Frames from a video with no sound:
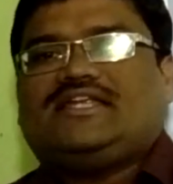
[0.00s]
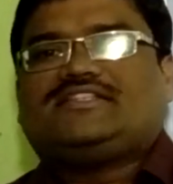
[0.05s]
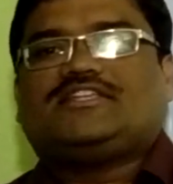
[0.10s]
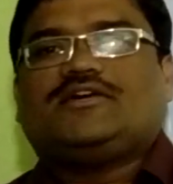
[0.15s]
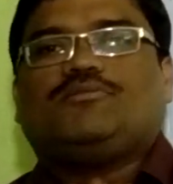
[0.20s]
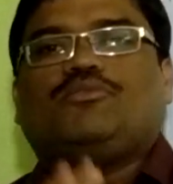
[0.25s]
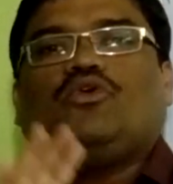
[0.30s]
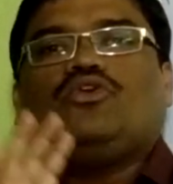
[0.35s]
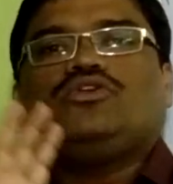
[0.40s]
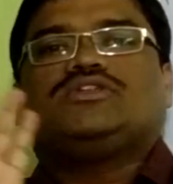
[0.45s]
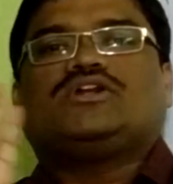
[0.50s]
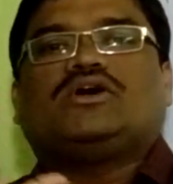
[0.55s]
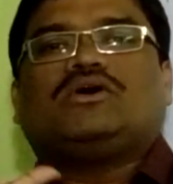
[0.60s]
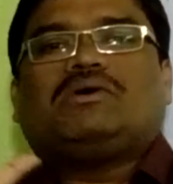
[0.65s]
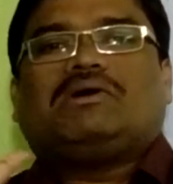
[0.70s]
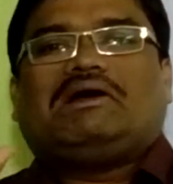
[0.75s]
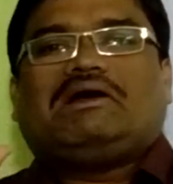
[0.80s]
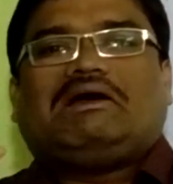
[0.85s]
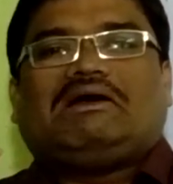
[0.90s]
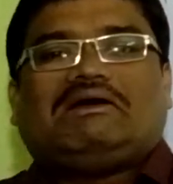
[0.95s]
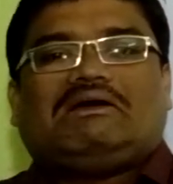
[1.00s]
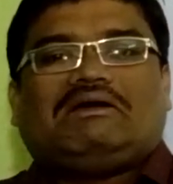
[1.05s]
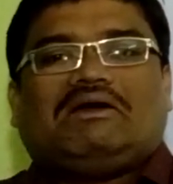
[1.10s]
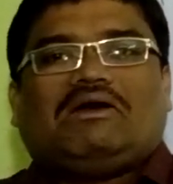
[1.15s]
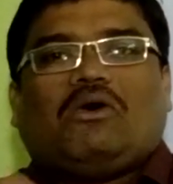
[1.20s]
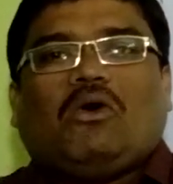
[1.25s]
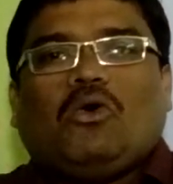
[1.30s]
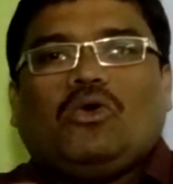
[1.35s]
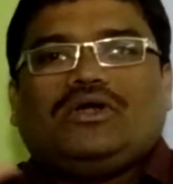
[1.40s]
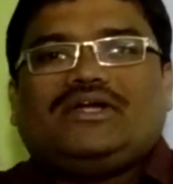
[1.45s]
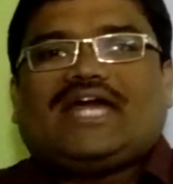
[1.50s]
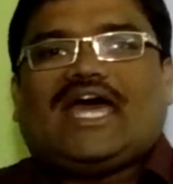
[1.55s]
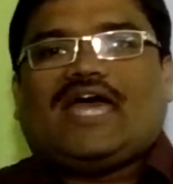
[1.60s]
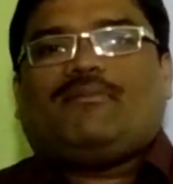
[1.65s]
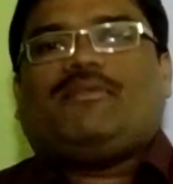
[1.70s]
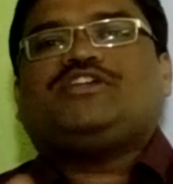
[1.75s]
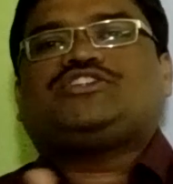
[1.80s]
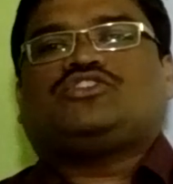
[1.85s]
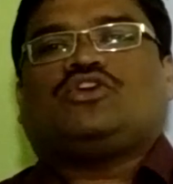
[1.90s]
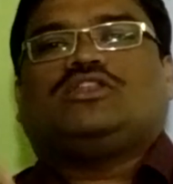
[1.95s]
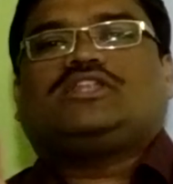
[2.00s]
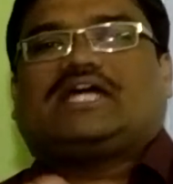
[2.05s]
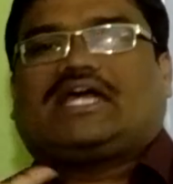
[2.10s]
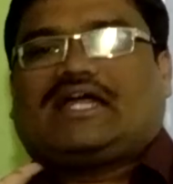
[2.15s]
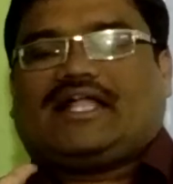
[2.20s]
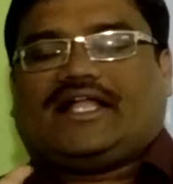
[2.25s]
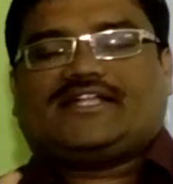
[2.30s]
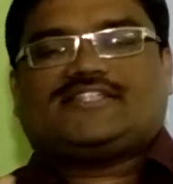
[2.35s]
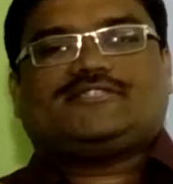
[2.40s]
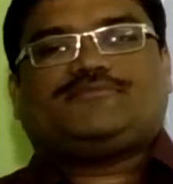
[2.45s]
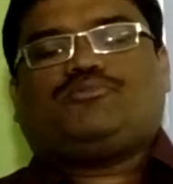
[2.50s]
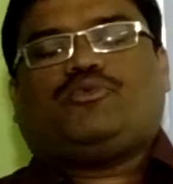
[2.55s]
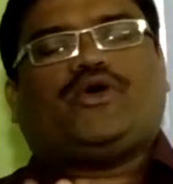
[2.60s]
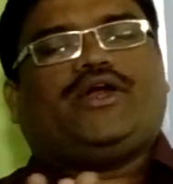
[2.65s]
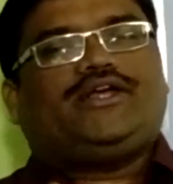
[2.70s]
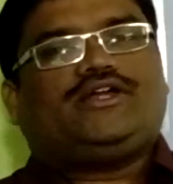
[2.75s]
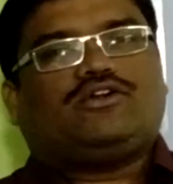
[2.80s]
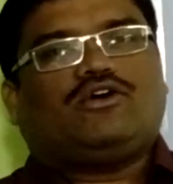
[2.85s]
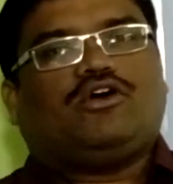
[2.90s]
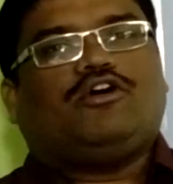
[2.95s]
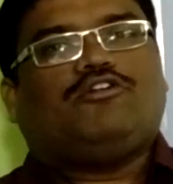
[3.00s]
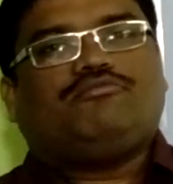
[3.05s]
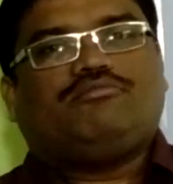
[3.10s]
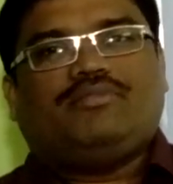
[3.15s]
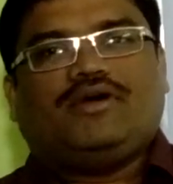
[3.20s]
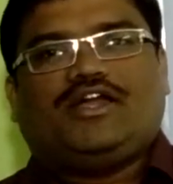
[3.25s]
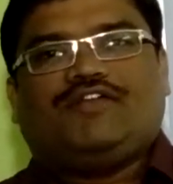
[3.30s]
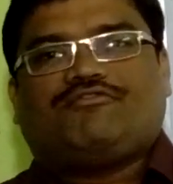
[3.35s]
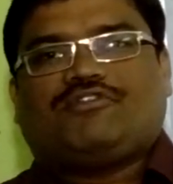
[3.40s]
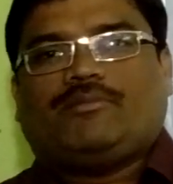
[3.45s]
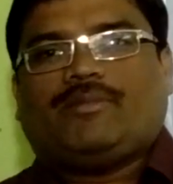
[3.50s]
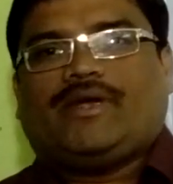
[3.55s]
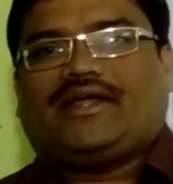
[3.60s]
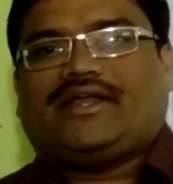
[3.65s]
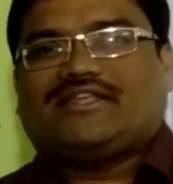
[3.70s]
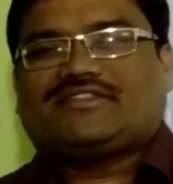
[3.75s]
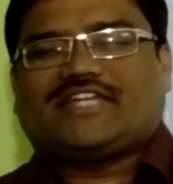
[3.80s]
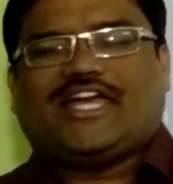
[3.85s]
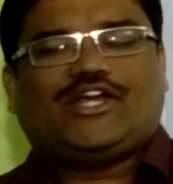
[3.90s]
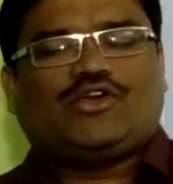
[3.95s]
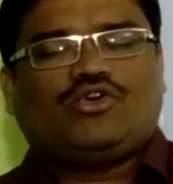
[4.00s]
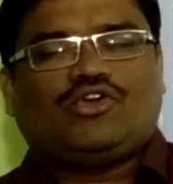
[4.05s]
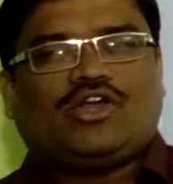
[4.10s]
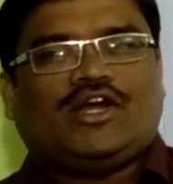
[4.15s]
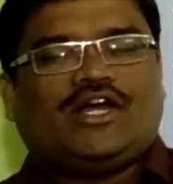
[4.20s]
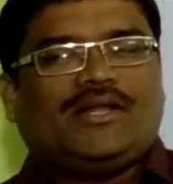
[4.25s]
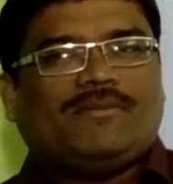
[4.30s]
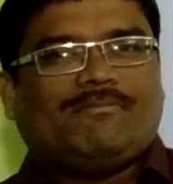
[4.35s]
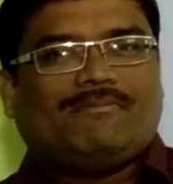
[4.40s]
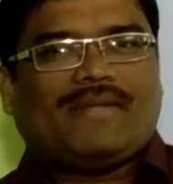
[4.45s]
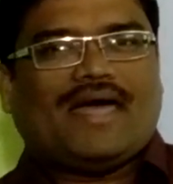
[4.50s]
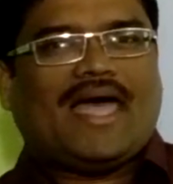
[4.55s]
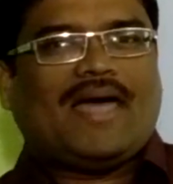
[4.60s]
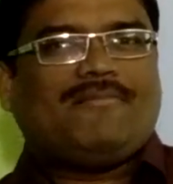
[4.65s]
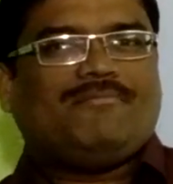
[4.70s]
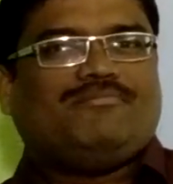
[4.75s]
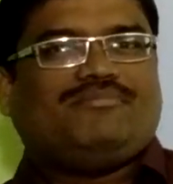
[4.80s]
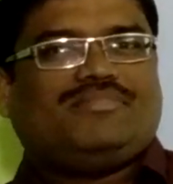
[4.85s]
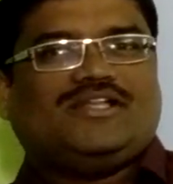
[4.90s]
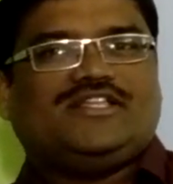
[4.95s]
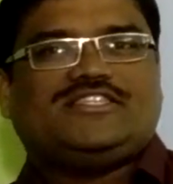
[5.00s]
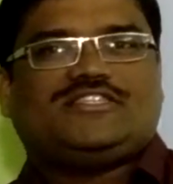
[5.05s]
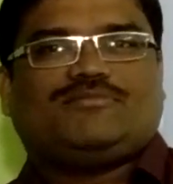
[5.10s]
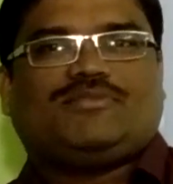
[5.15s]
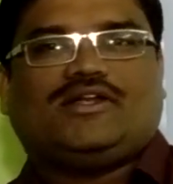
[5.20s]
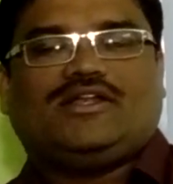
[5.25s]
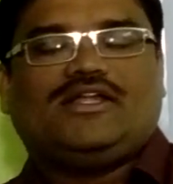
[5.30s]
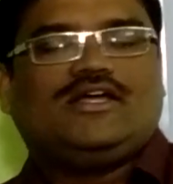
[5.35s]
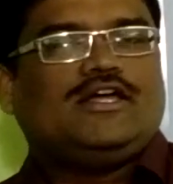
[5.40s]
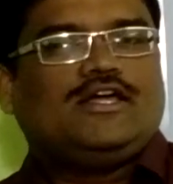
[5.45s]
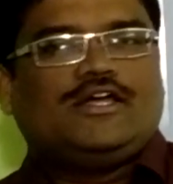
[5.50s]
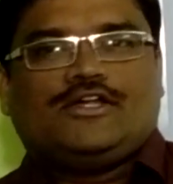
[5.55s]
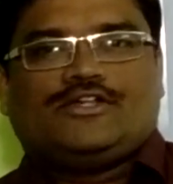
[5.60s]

It's about the whole dimension or the crux point of bioinformatics. I told you already, MAM principle.